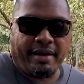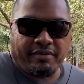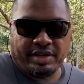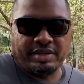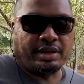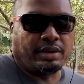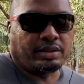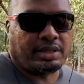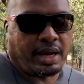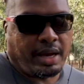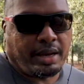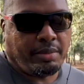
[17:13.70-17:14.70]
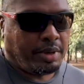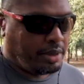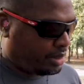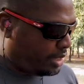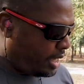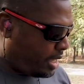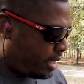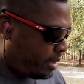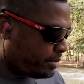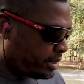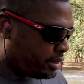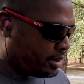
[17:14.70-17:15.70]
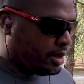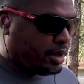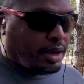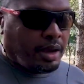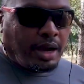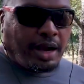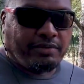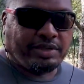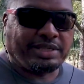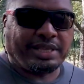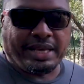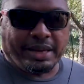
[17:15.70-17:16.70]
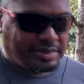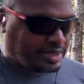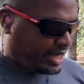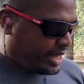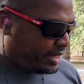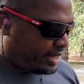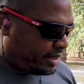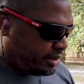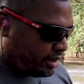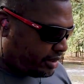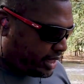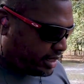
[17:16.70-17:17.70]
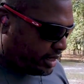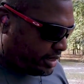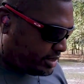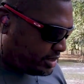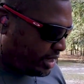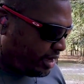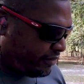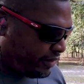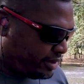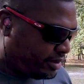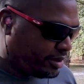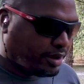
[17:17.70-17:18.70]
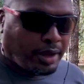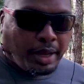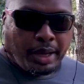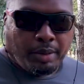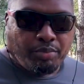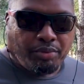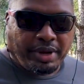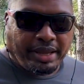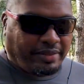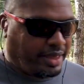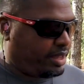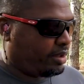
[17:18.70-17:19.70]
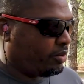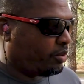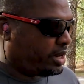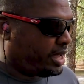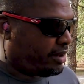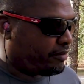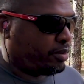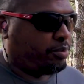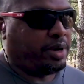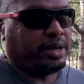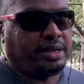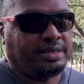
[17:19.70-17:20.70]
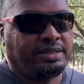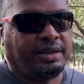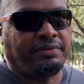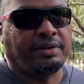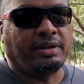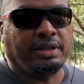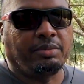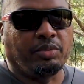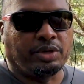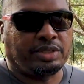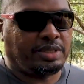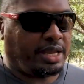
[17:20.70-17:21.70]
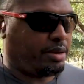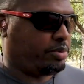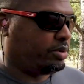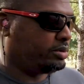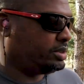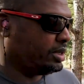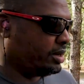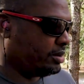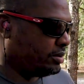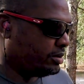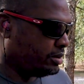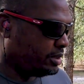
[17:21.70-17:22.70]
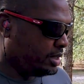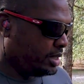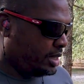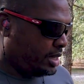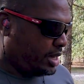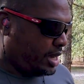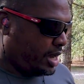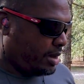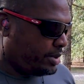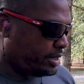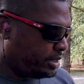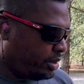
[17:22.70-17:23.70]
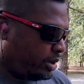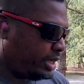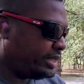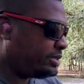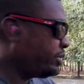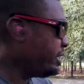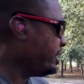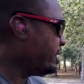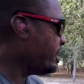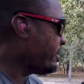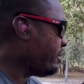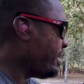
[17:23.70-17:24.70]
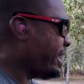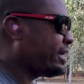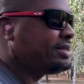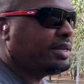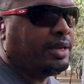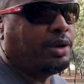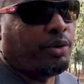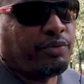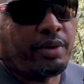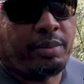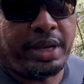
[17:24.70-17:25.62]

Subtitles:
every single time. Obviously I'm standing and all that kind of stuff and breathing or whatever, but it's definitely more stable. So you know what, let's put in another magazine, go for a